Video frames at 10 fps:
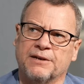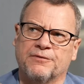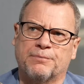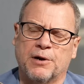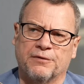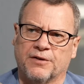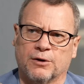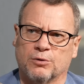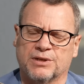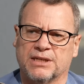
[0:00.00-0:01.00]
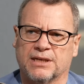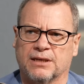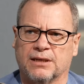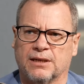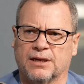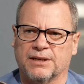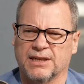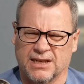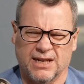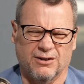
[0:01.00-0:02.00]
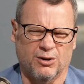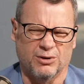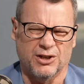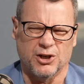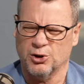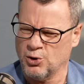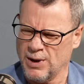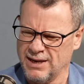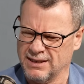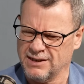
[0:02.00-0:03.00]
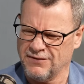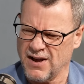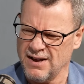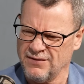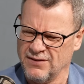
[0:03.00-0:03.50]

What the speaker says: different profile horse. He's I think he's a year older. Salukwe, is he 5?